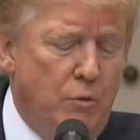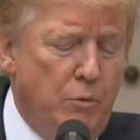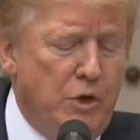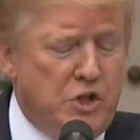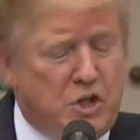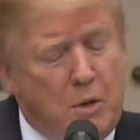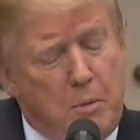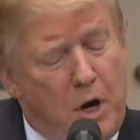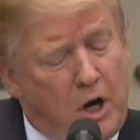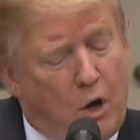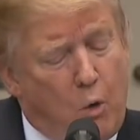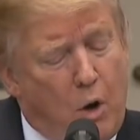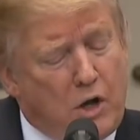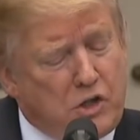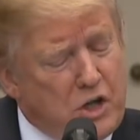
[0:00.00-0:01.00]
Mr.
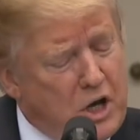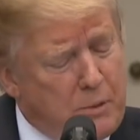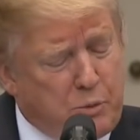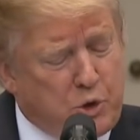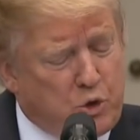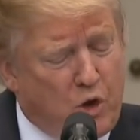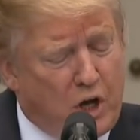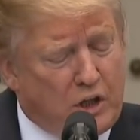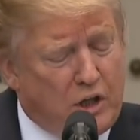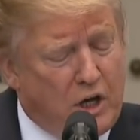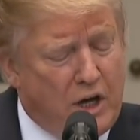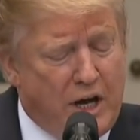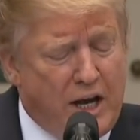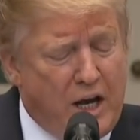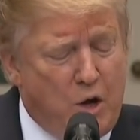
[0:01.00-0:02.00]
Mueller wasn't
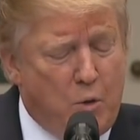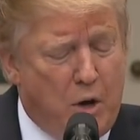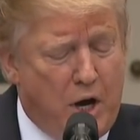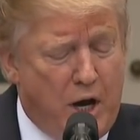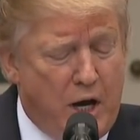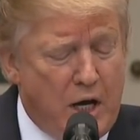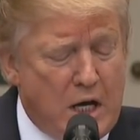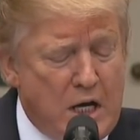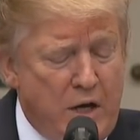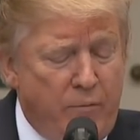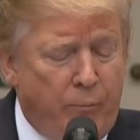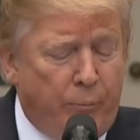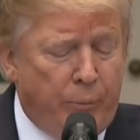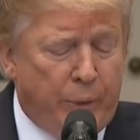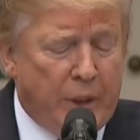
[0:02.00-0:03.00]
obstructed in any way.
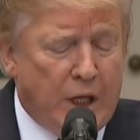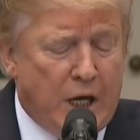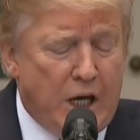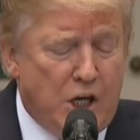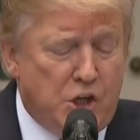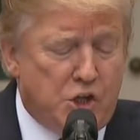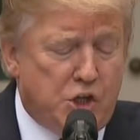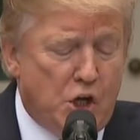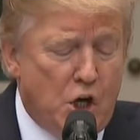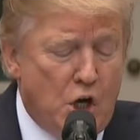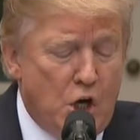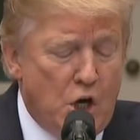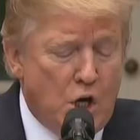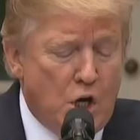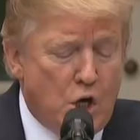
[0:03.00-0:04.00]
His
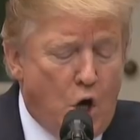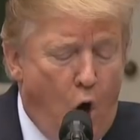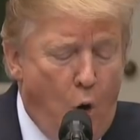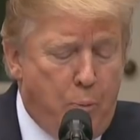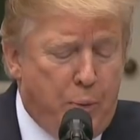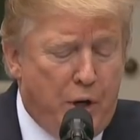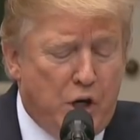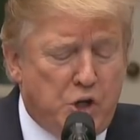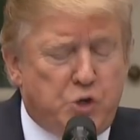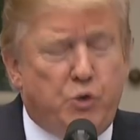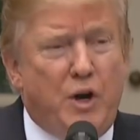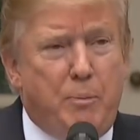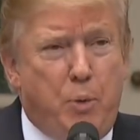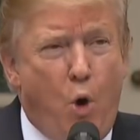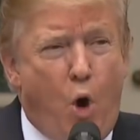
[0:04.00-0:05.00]
copious
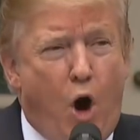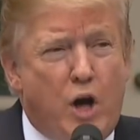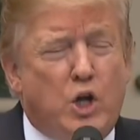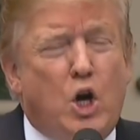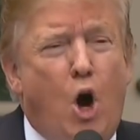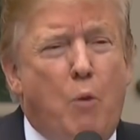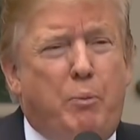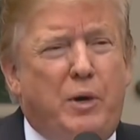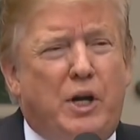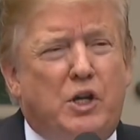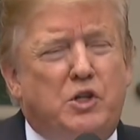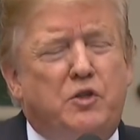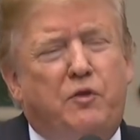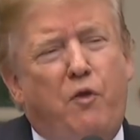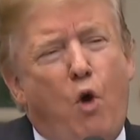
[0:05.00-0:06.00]
report,
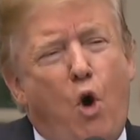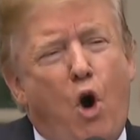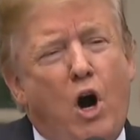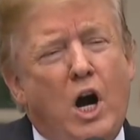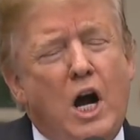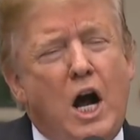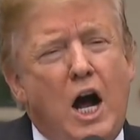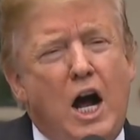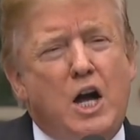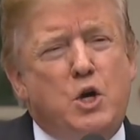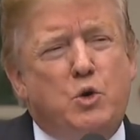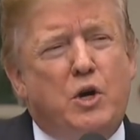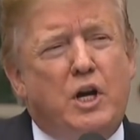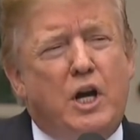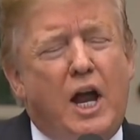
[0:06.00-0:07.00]

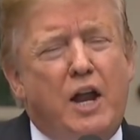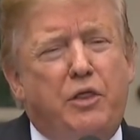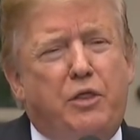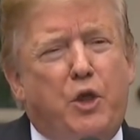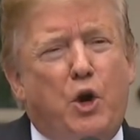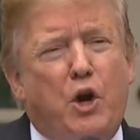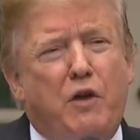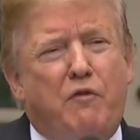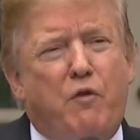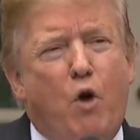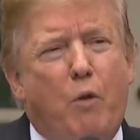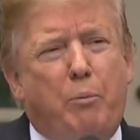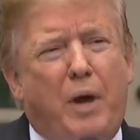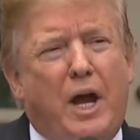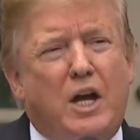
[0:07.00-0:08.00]

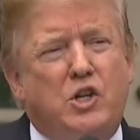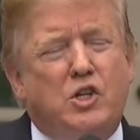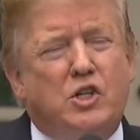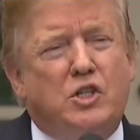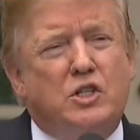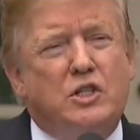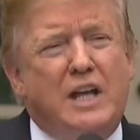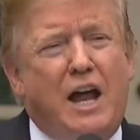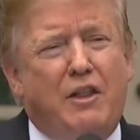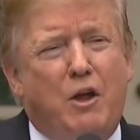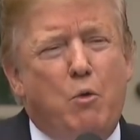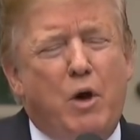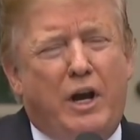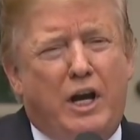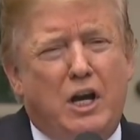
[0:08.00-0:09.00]
434 pages. Now
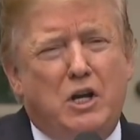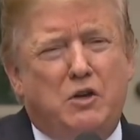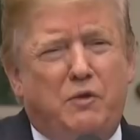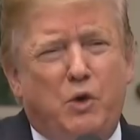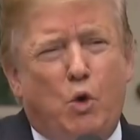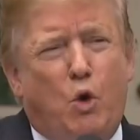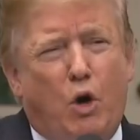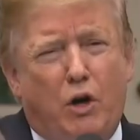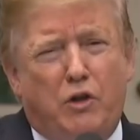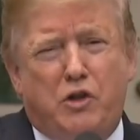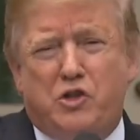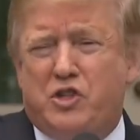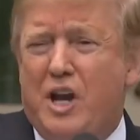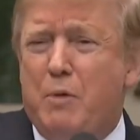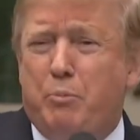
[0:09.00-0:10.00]
they want to interview all of
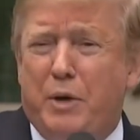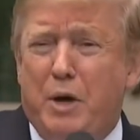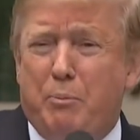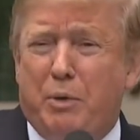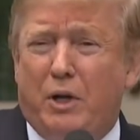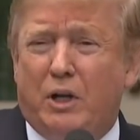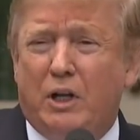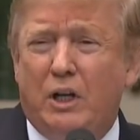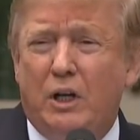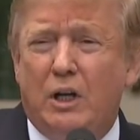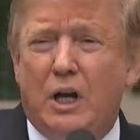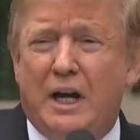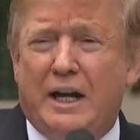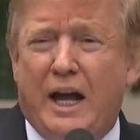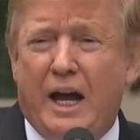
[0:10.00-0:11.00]
the same people
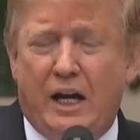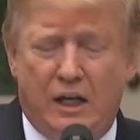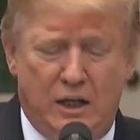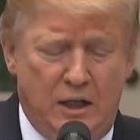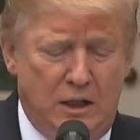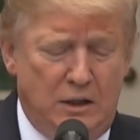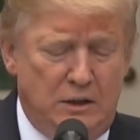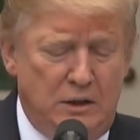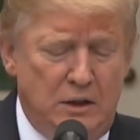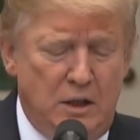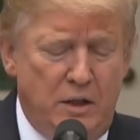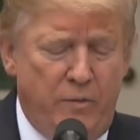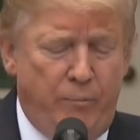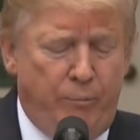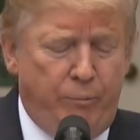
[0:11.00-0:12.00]
again.
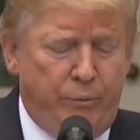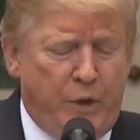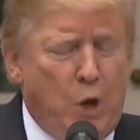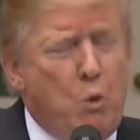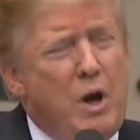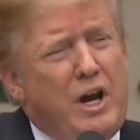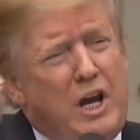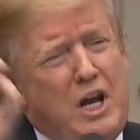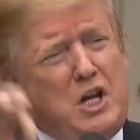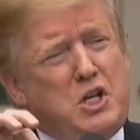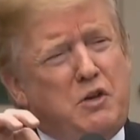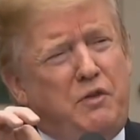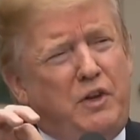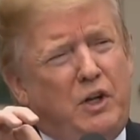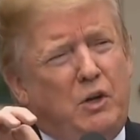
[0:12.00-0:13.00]
They want to
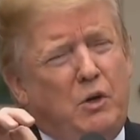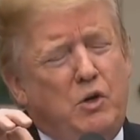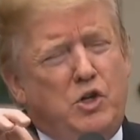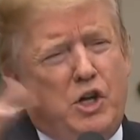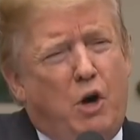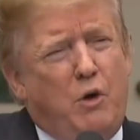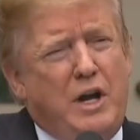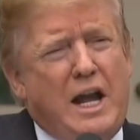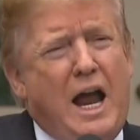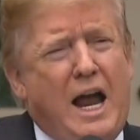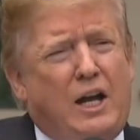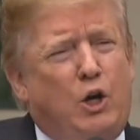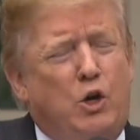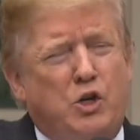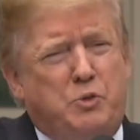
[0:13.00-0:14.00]
interview Jerry
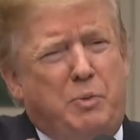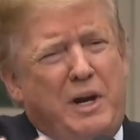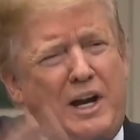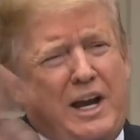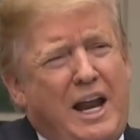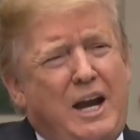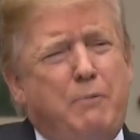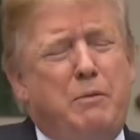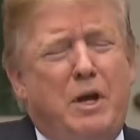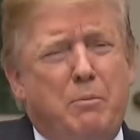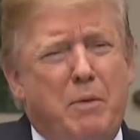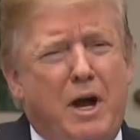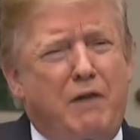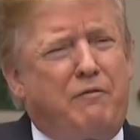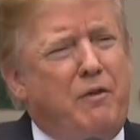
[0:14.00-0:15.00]
Nadler, who's been an enemy of
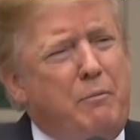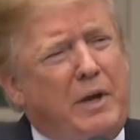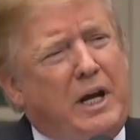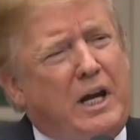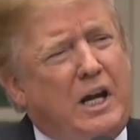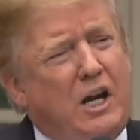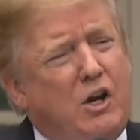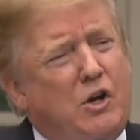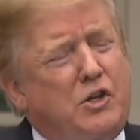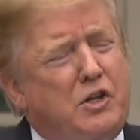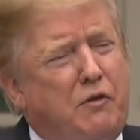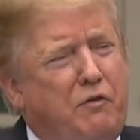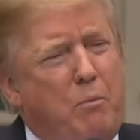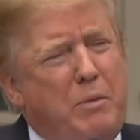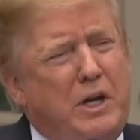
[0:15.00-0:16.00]
mine for many years.
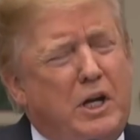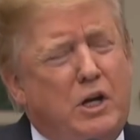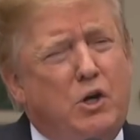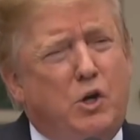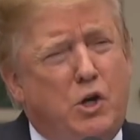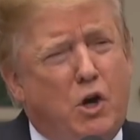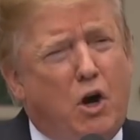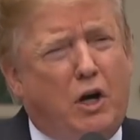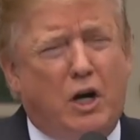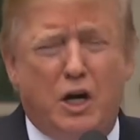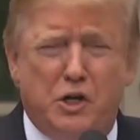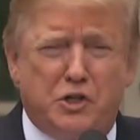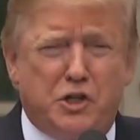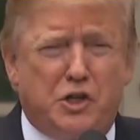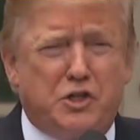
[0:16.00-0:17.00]
He fought me in New
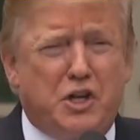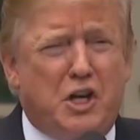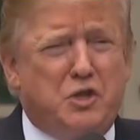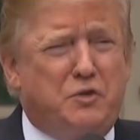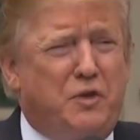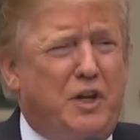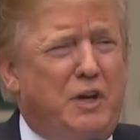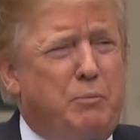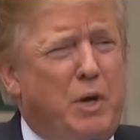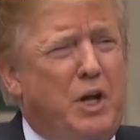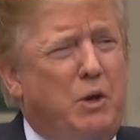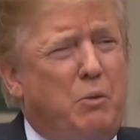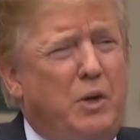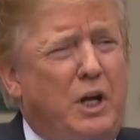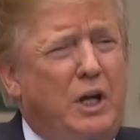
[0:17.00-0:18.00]
York unsuccessfully,
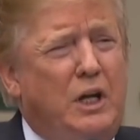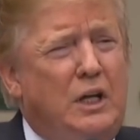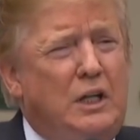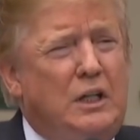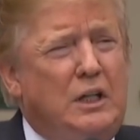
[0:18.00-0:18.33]
by the way.